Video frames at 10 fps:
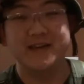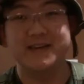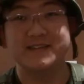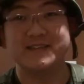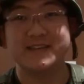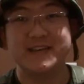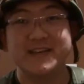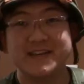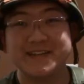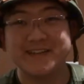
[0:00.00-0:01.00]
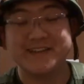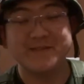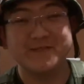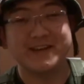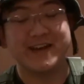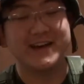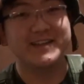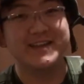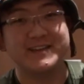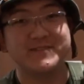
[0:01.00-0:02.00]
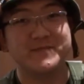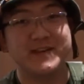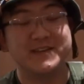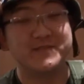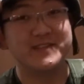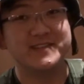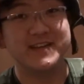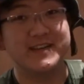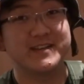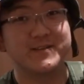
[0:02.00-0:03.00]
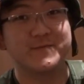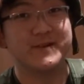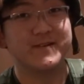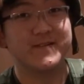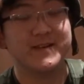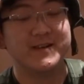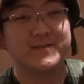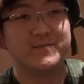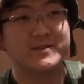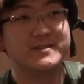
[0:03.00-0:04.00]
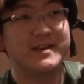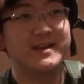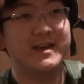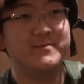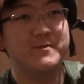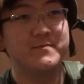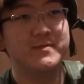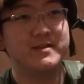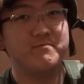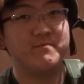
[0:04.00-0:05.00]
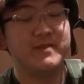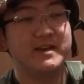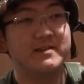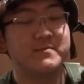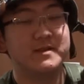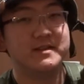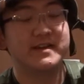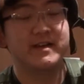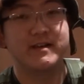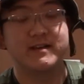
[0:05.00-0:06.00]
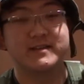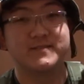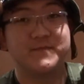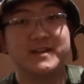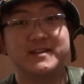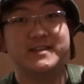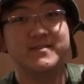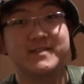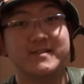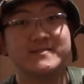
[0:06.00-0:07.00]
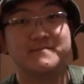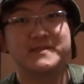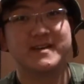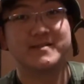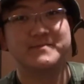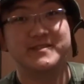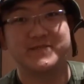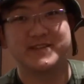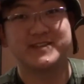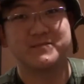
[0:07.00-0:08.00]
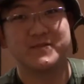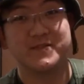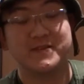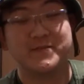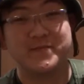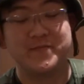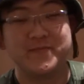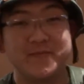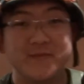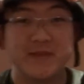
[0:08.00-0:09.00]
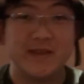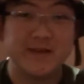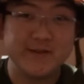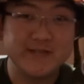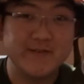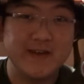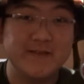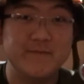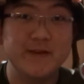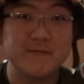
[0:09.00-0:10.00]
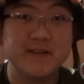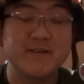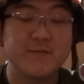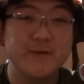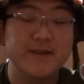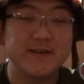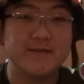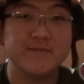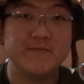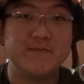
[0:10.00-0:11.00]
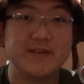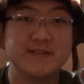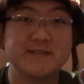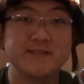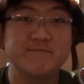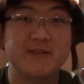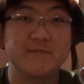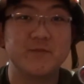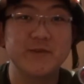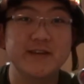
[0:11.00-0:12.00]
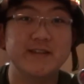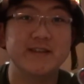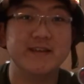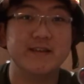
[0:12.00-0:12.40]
And they were the highlight of my Newton's Attic career, which I haven't really had one. I, I, I just volunteer there sometimes during the summer. I also have family in Korea because I'm Korean.